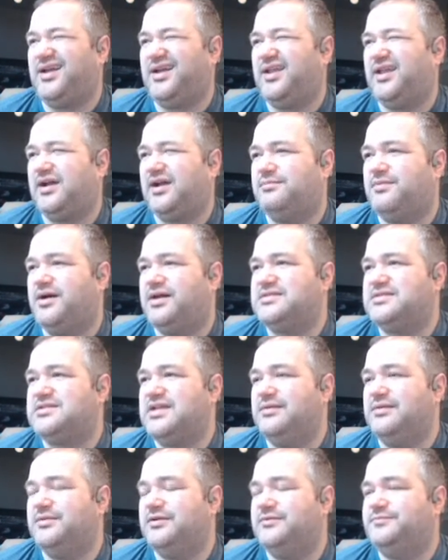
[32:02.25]
mod
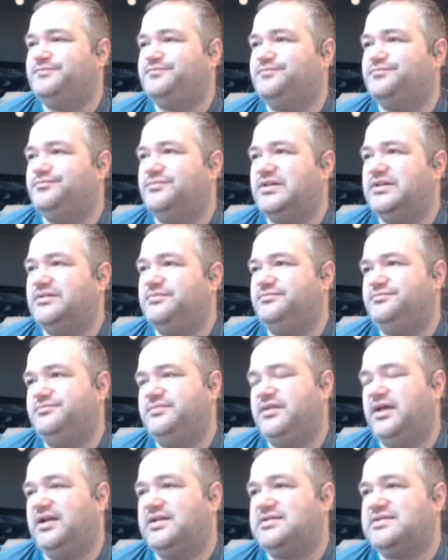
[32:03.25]
statement, but
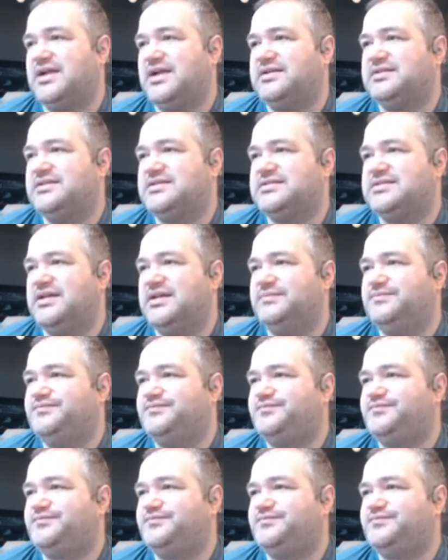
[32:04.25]
not exactly the same.